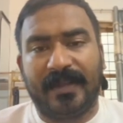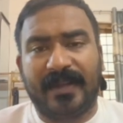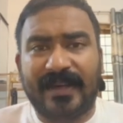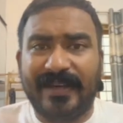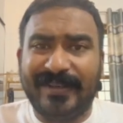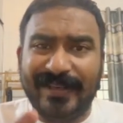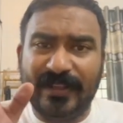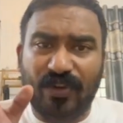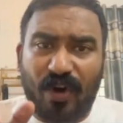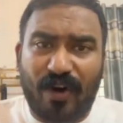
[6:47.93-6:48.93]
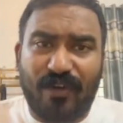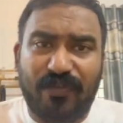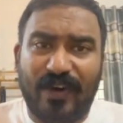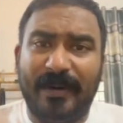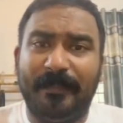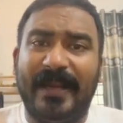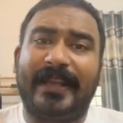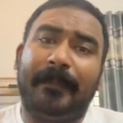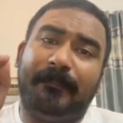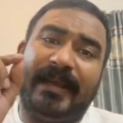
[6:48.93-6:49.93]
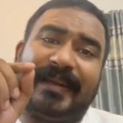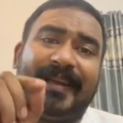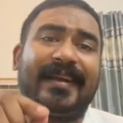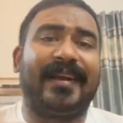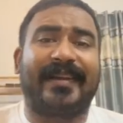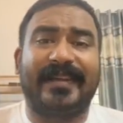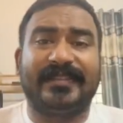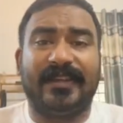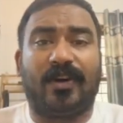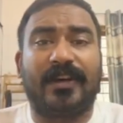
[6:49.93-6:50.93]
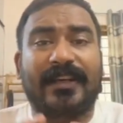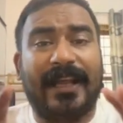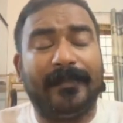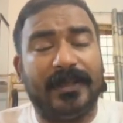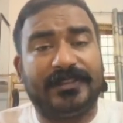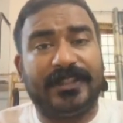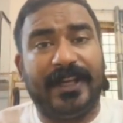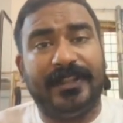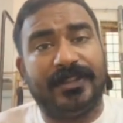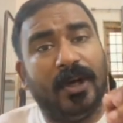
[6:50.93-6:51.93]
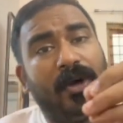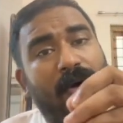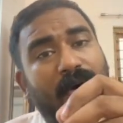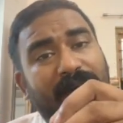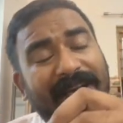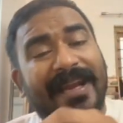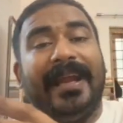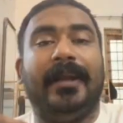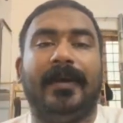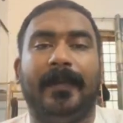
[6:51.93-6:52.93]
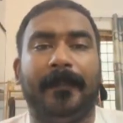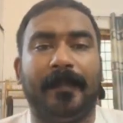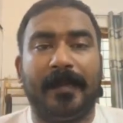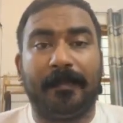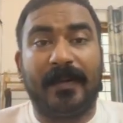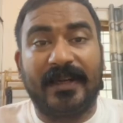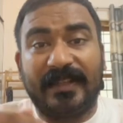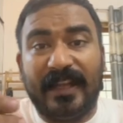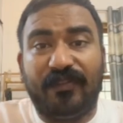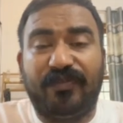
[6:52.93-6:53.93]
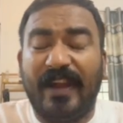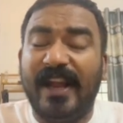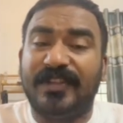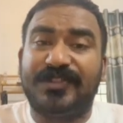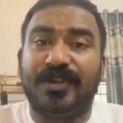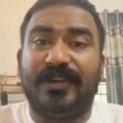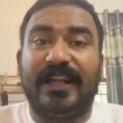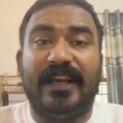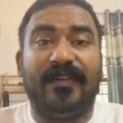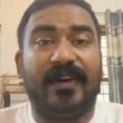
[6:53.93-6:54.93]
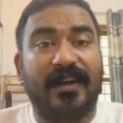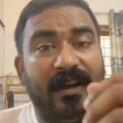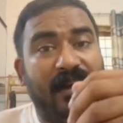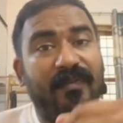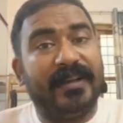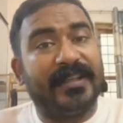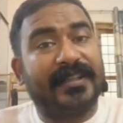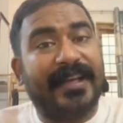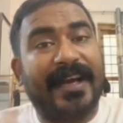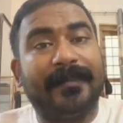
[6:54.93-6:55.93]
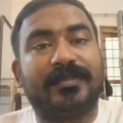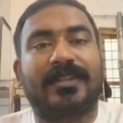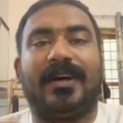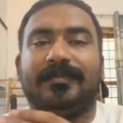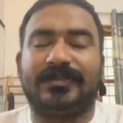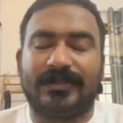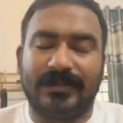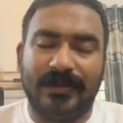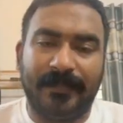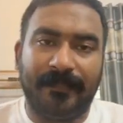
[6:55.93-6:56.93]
Countries often make a big declaration on climate change or aid, but they fail to deliver when the times comes.